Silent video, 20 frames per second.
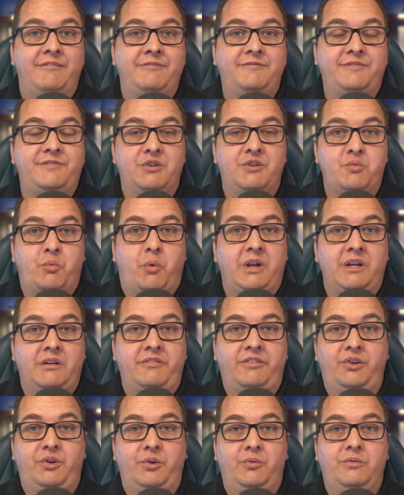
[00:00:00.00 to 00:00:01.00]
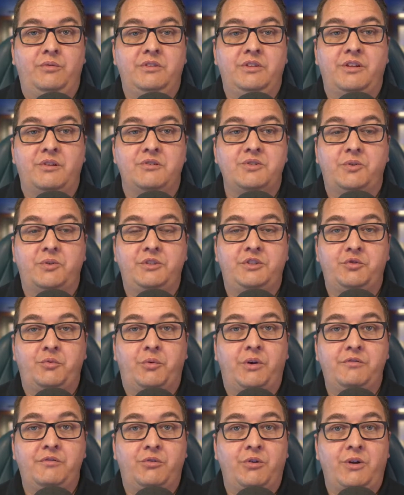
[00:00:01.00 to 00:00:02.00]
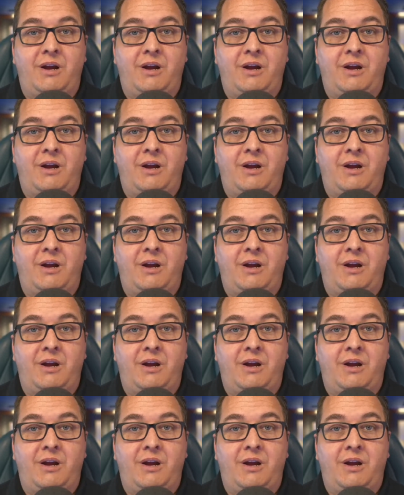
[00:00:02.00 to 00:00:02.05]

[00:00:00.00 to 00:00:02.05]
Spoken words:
there's one of you. There's only 24